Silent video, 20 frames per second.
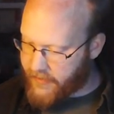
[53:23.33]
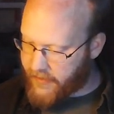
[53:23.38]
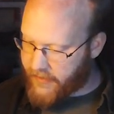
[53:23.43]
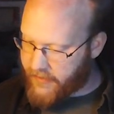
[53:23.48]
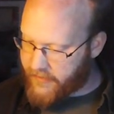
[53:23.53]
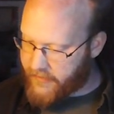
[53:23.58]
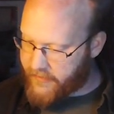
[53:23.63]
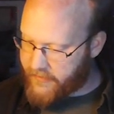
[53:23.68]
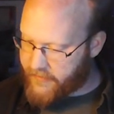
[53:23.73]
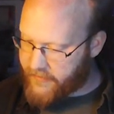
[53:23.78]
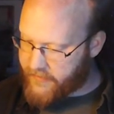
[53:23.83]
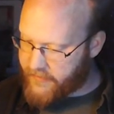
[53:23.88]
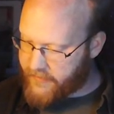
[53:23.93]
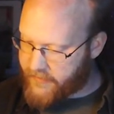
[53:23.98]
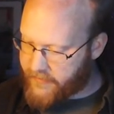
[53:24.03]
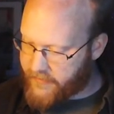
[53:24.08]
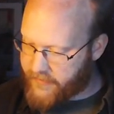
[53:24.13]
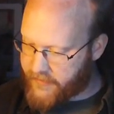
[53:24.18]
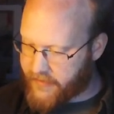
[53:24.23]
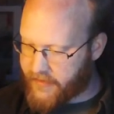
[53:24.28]
Okay,
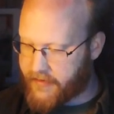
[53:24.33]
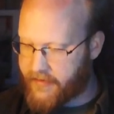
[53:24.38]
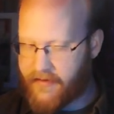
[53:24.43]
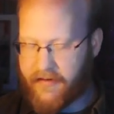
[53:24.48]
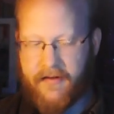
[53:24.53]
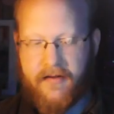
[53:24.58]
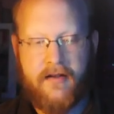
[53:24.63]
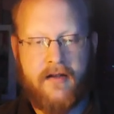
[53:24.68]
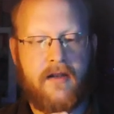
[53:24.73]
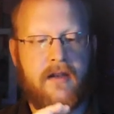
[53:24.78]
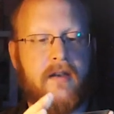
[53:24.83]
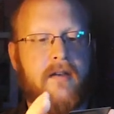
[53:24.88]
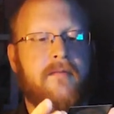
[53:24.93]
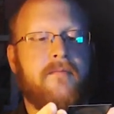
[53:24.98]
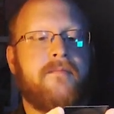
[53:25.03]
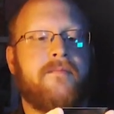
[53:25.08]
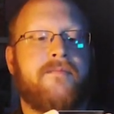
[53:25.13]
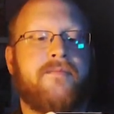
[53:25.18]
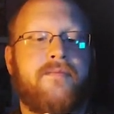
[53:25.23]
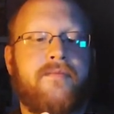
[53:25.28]
let's see.
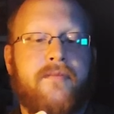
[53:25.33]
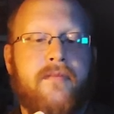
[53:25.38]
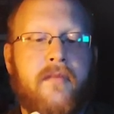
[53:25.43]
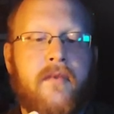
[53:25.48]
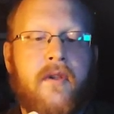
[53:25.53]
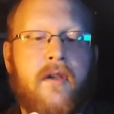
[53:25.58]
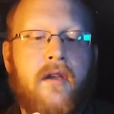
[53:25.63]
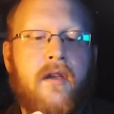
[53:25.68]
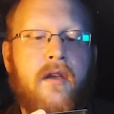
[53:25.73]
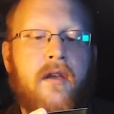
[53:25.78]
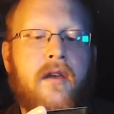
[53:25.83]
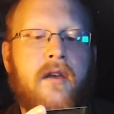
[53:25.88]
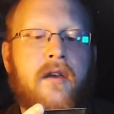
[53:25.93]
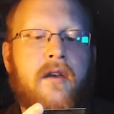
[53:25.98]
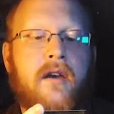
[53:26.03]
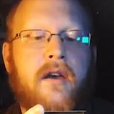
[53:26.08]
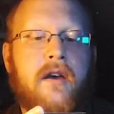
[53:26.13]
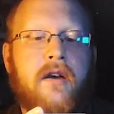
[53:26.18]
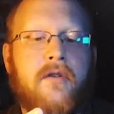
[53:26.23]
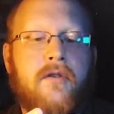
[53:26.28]

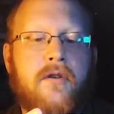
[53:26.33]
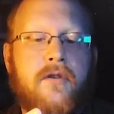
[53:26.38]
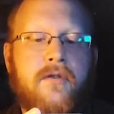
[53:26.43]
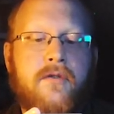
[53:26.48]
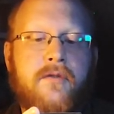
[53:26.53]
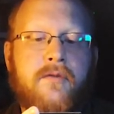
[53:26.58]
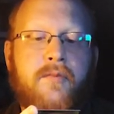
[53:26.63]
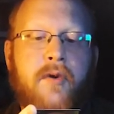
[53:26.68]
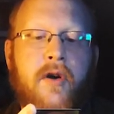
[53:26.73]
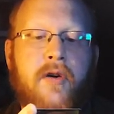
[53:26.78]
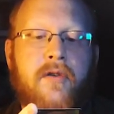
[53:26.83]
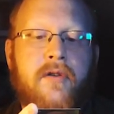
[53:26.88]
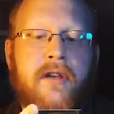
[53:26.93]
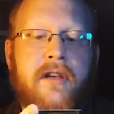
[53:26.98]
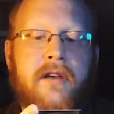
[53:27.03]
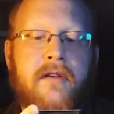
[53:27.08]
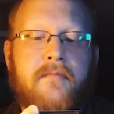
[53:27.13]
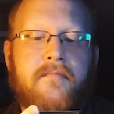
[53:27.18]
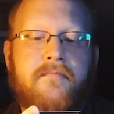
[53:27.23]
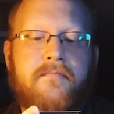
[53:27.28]
Hero's
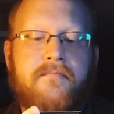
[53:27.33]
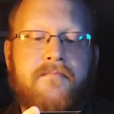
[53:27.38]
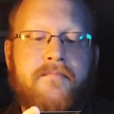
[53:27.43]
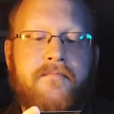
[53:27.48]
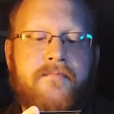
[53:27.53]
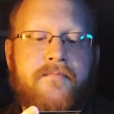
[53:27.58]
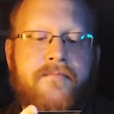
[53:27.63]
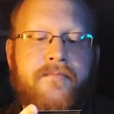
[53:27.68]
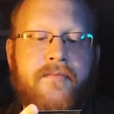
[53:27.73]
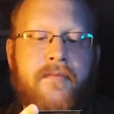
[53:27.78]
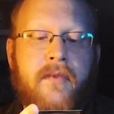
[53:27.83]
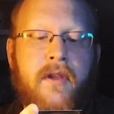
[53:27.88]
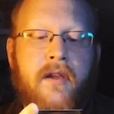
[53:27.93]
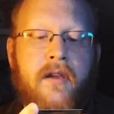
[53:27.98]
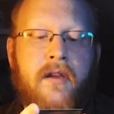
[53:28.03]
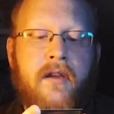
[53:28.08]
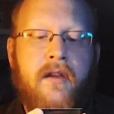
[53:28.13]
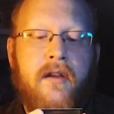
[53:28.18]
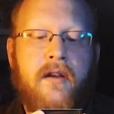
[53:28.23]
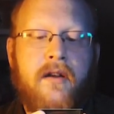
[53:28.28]
Podium.
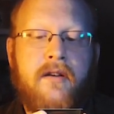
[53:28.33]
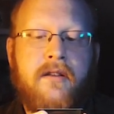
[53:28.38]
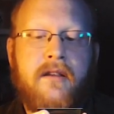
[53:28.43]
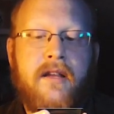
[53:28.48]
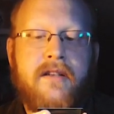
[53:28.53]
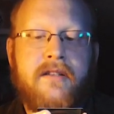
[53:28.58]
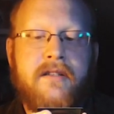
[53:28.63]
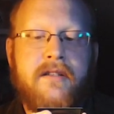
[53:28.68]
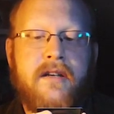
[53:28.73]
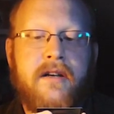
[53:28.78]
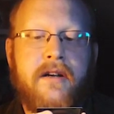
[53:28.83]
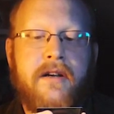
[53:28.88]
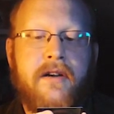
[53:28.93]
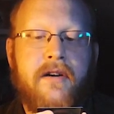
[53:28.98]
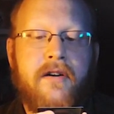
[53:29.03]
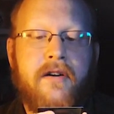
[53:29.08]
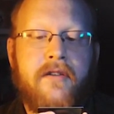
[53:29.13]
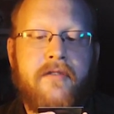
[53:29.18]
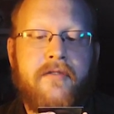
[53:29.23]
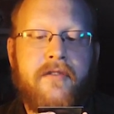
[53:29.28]

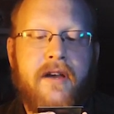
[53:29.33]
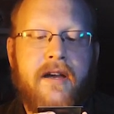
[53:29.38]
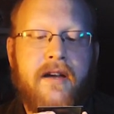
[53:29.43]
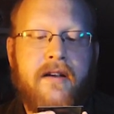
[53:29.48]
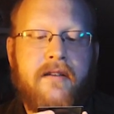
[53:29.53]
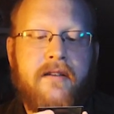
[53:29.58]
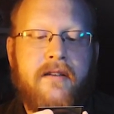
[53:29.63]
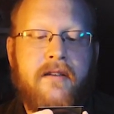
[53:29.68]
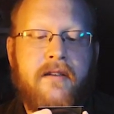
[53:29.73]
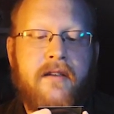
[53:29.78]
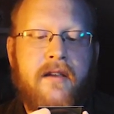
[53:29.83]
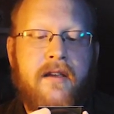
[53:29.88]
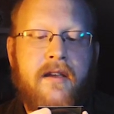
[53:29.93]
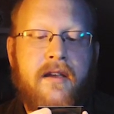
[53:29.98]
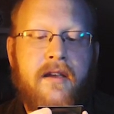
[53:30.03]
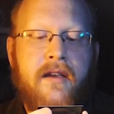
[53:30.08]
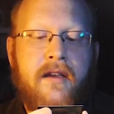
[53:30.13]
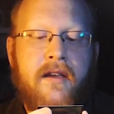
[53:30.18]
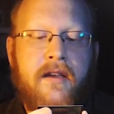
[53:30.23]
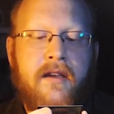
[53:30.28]
Legendary artifact.
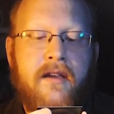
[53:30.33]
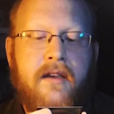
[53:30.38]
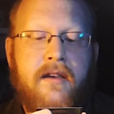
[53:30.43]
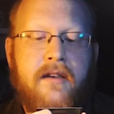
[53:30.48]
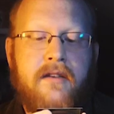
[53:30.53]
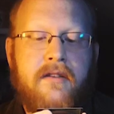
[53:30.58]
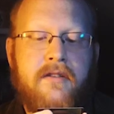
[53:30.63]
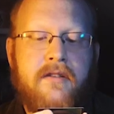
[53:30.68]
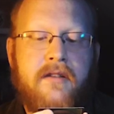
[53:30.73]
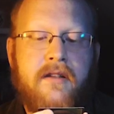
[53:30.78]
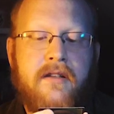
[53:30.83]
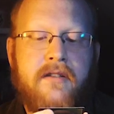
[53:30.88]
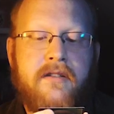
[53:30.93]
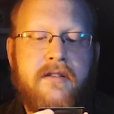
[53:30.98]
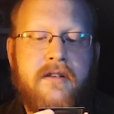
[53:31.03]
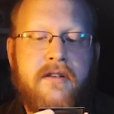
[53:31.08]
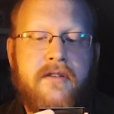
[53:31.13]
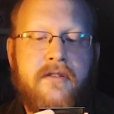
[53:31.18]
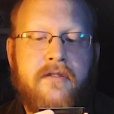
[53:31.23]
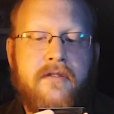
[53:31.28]

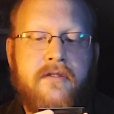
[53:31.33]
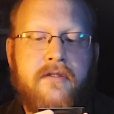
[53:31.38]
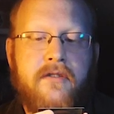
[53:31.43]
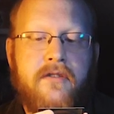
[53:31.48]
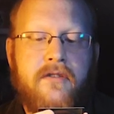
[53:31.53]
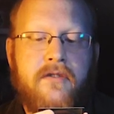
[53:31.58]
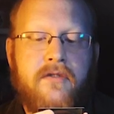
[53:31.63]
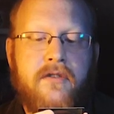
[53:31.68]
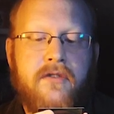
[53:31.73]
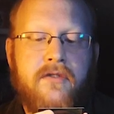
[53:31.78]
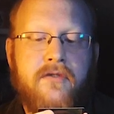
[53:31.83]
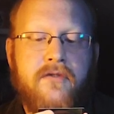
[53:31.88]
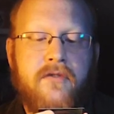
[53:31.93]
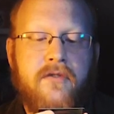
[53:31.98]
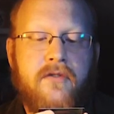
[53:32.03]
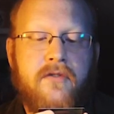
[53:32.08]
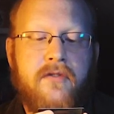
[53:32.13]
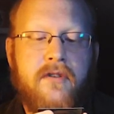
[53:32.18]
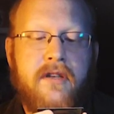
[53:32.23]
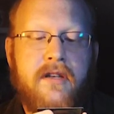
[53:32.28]
Each legendary creature you
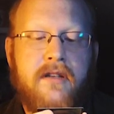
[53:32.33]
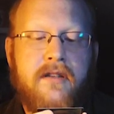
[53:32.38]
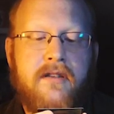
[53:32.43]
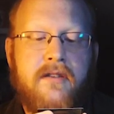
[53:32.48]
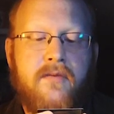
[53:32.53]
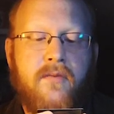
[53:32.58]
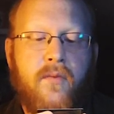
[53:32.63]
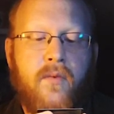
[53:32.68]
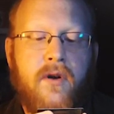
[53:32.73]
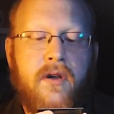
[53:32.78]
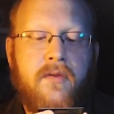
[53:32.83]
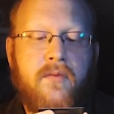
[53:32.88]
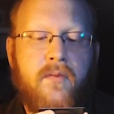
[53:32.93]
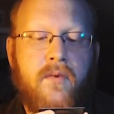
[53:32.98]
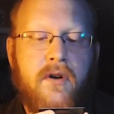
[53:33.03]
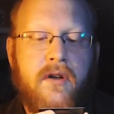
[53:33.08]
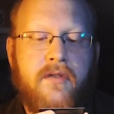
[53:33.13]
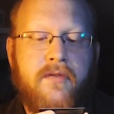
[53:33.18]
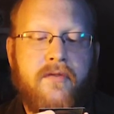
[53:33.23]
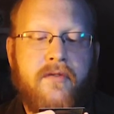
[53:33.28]
control gets
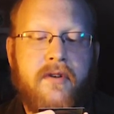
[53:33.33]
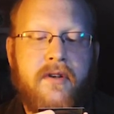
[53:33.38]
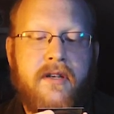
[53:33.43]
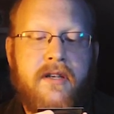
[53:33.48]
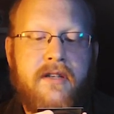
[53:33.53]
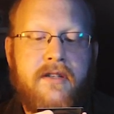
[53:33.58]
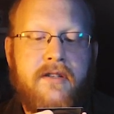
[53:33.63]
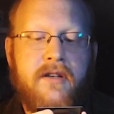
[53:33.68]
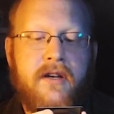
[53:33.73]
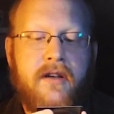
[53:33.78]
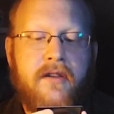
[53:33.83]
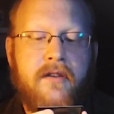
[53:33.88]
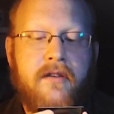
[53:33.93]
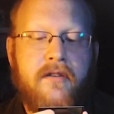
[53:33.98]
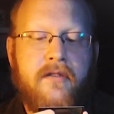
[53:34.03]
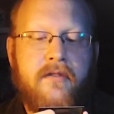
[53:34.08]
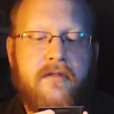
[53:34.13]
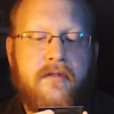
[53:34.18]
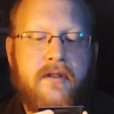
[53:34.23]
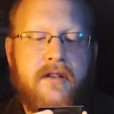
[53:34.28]
1/1 for each
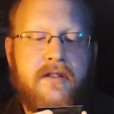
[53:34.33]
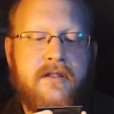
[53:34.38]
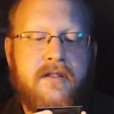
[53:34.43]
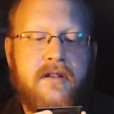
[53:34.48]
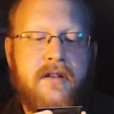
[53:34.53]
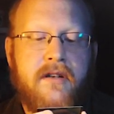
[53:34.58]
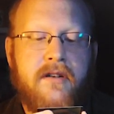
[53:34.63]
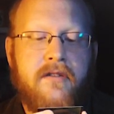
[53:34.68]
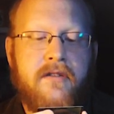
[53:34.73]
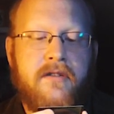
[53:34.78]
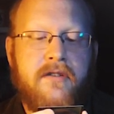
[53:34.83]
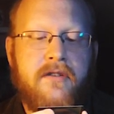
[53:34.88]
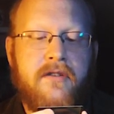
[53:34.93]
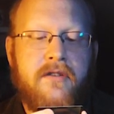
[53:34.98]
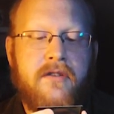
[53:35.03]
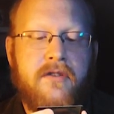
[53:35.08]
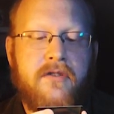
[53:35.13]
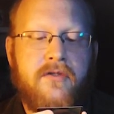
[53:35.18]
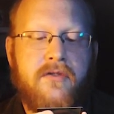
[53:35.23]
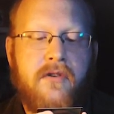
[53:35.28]
other legendary
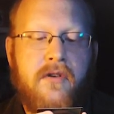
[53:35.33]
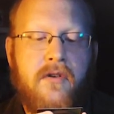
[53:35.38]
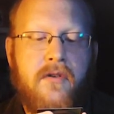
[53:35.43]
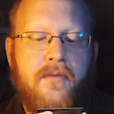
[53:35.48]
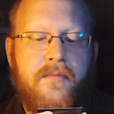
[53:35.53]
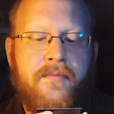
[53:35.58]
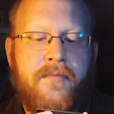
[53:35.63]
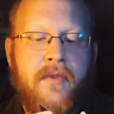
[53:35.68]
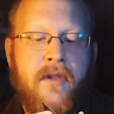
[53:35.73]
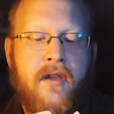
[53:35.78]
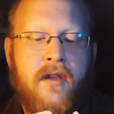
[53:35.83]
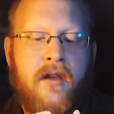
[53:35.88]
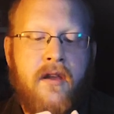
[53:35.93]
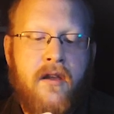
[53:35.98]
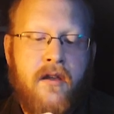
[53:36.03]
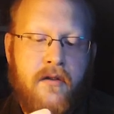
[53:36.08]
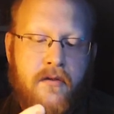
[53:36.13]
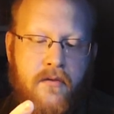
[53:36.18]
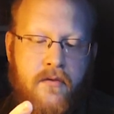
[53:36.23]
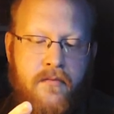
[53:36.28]
creature you control.
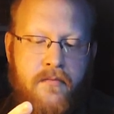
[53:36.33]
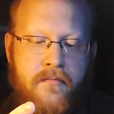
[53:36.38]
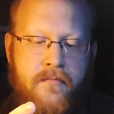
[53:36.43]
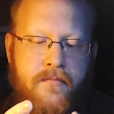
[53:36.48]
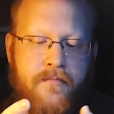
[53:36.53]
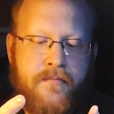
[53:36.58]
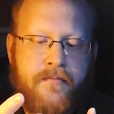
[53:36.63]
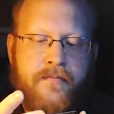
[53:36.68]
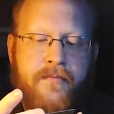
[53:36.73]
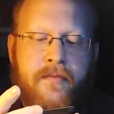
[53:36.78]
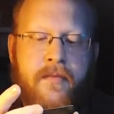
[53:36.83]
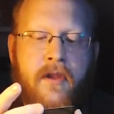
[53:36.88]
Ooh.